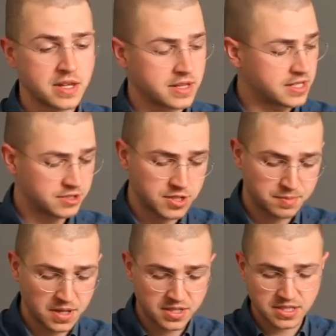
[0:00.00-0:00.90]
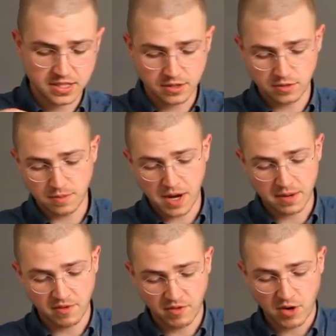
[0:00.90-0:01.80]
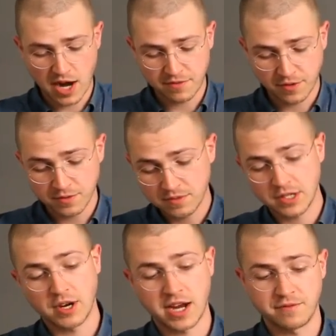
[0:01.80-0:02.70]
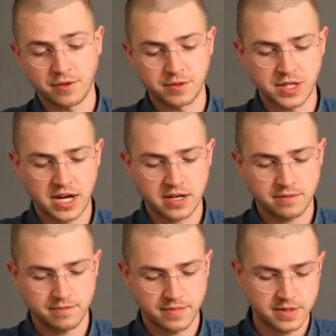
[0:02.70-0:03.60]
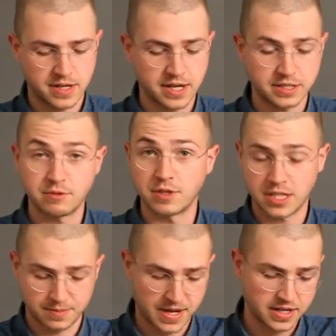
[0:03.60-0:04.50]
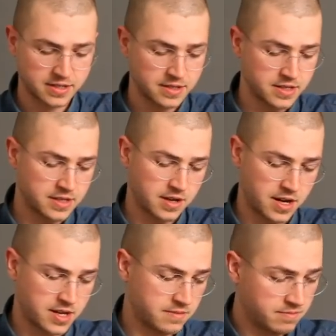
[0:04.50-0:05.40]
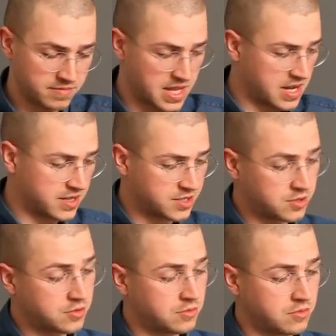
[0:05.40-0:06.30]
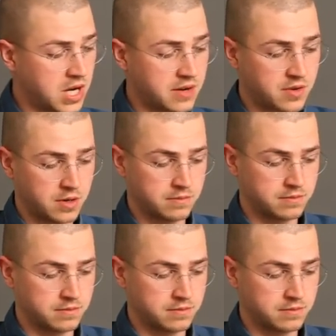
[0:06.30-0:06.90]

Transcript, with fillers: This just plugs into the bottom of your iPhone to your headphone jack, as you would expect, and then into whatever.